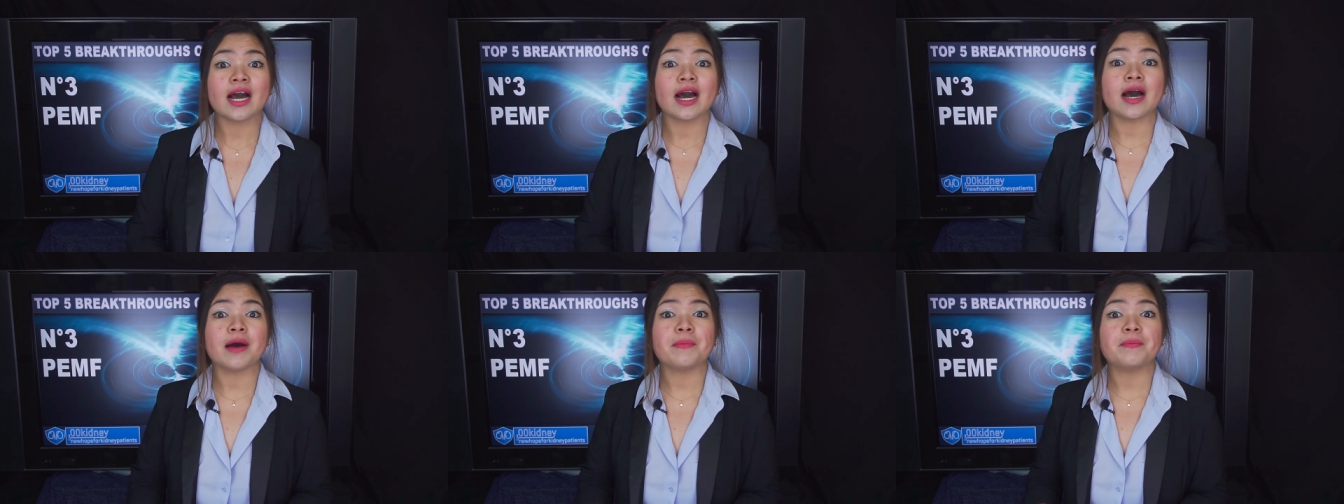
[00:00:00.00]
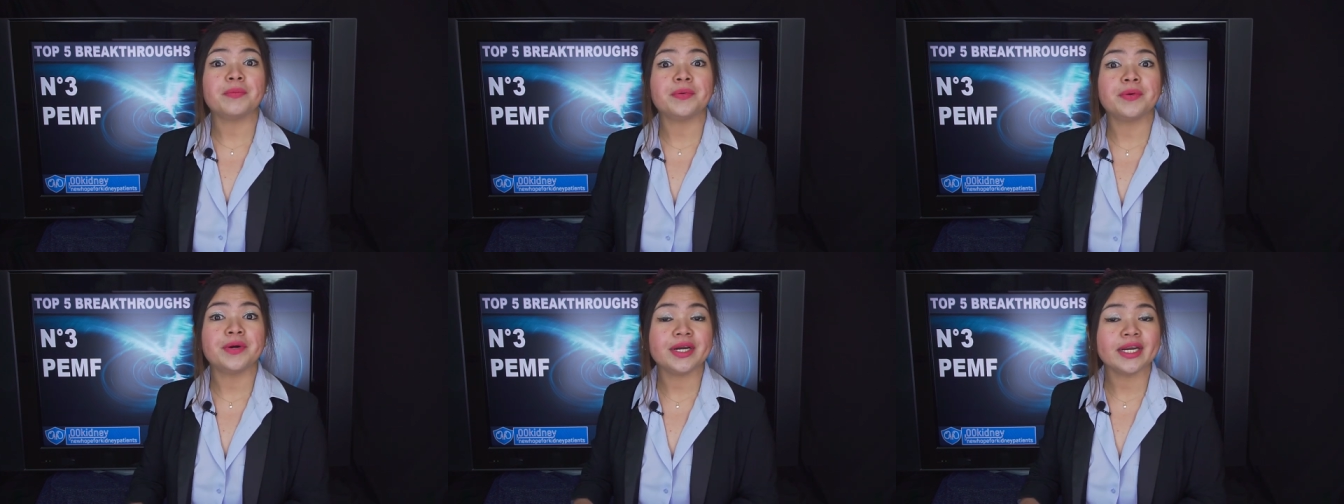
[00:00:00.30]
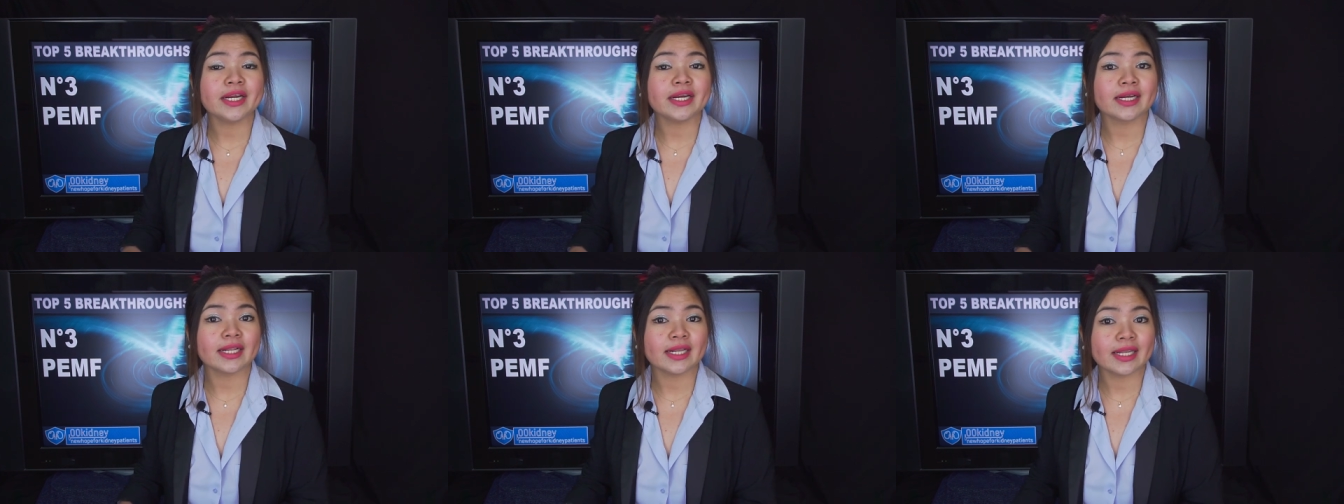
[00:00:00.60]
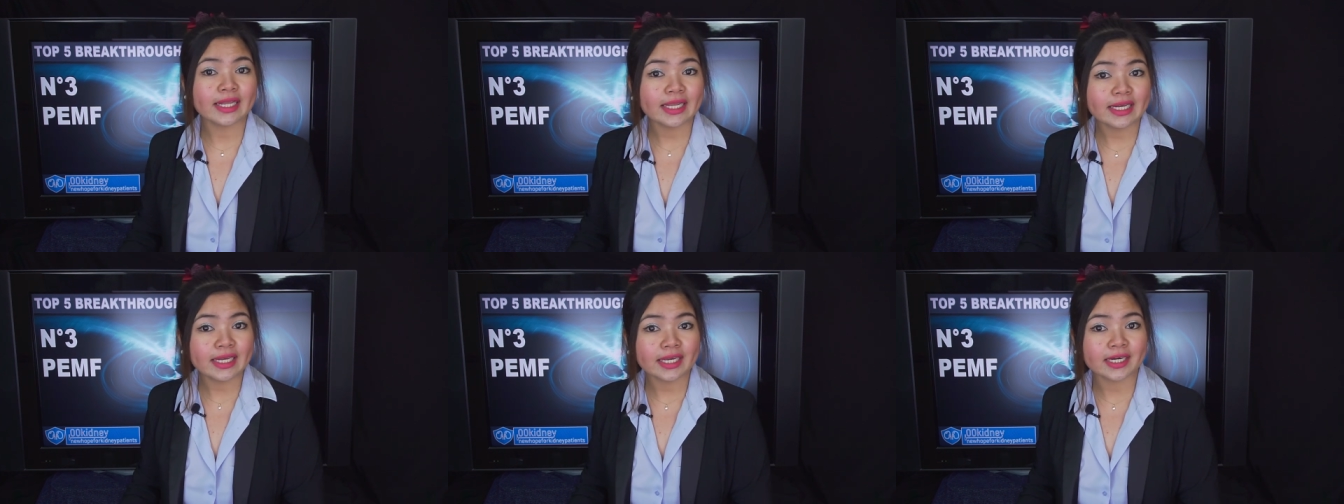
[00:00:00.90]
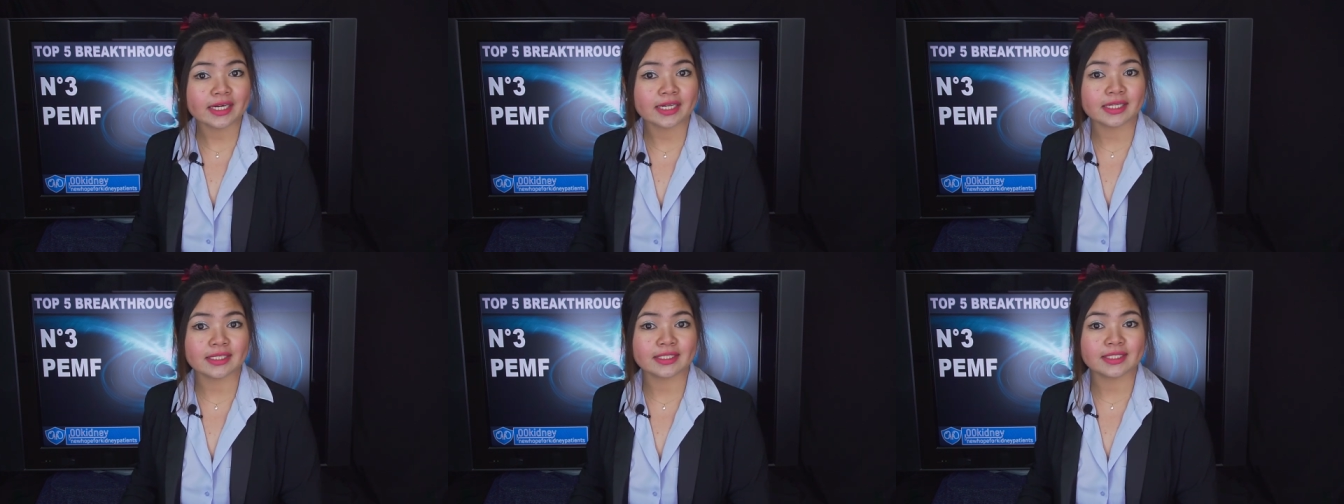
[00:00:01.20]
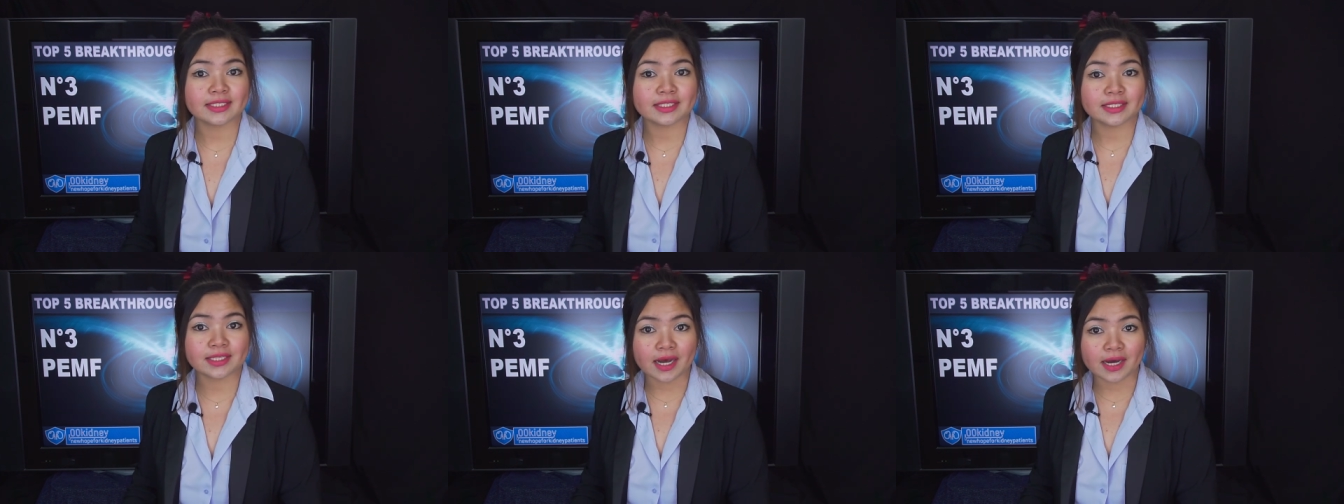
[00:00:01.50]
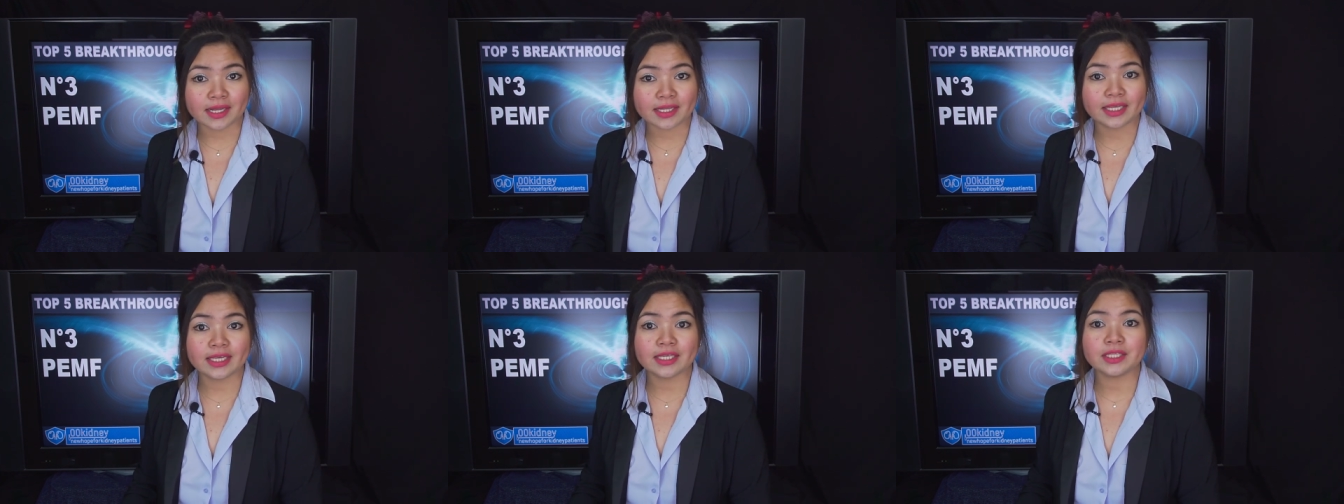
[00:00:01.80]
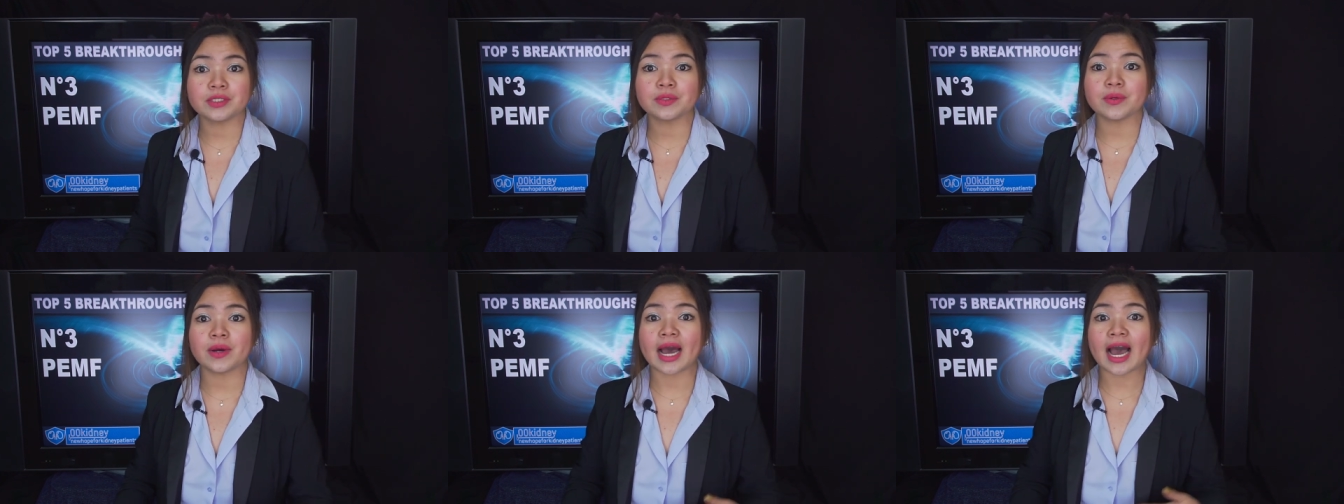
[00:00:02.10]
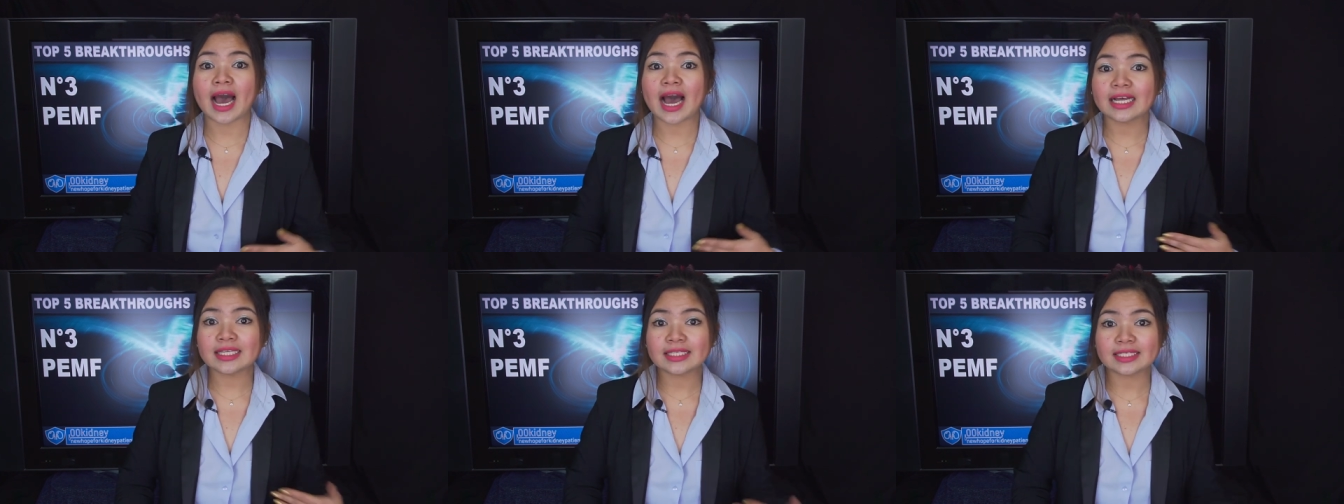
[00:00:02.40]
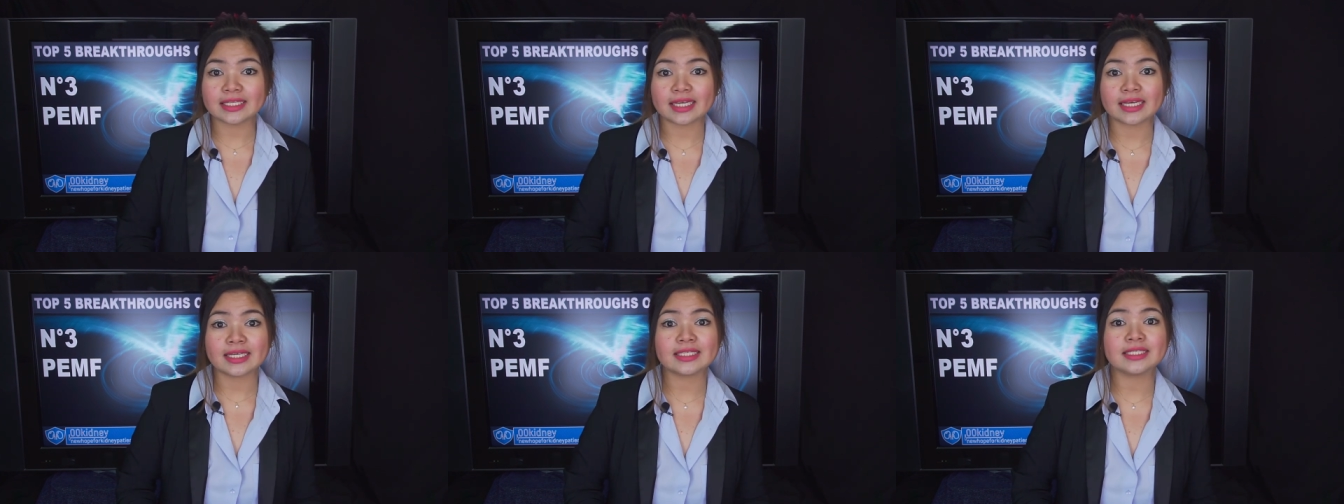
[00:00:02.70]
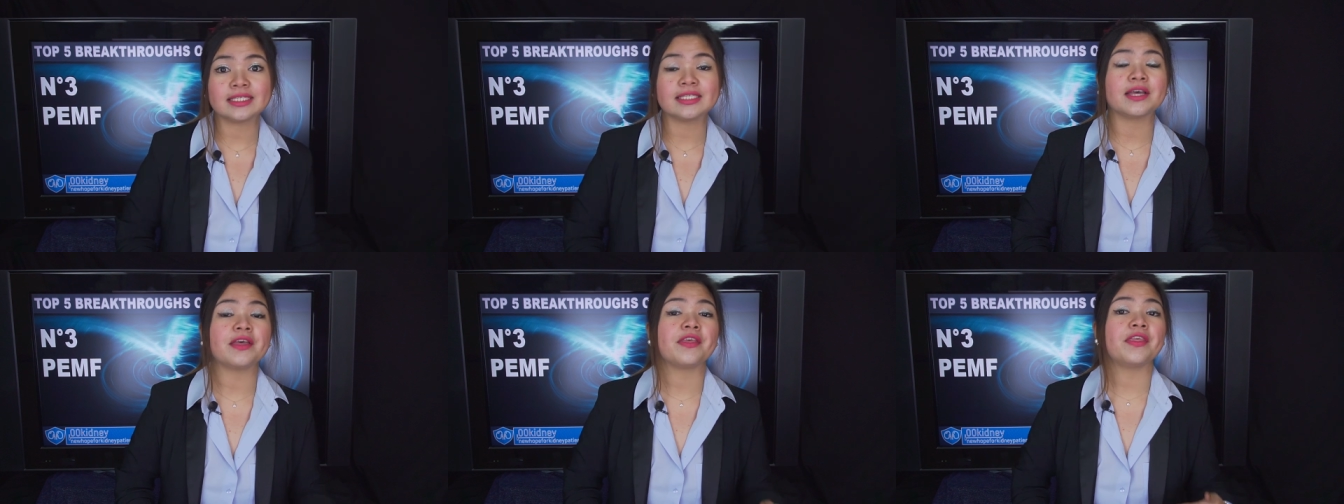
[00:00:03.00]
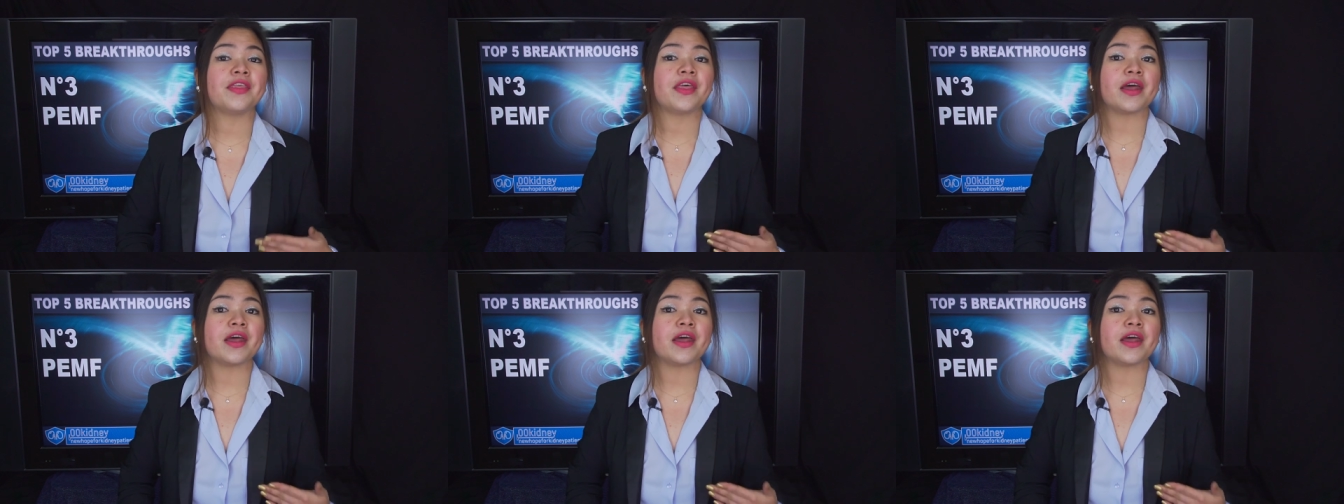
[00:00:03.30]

a preclinical study to assess the